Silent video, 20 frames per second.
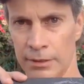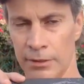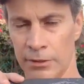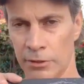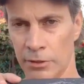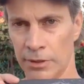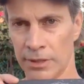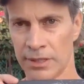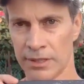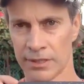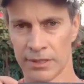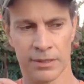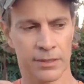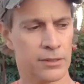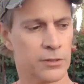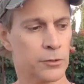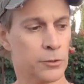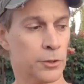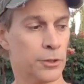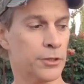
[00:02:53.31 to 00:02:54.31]
so
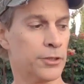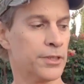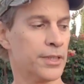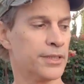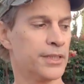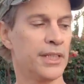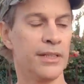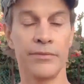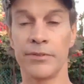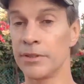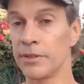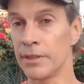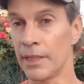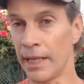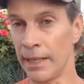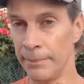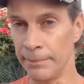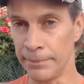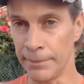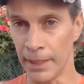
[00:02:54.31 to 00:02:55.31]
it's shorter than even
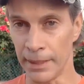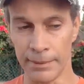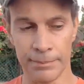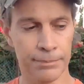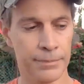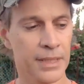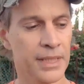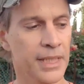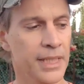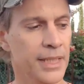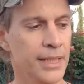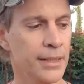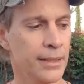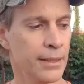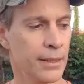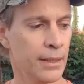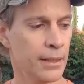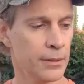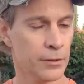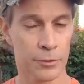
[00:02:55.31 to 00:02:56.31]
a mini
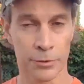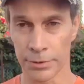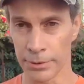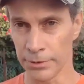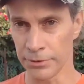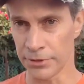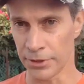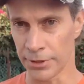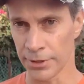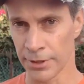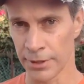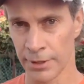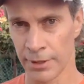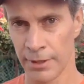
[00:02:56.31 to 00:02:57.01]
cruiser.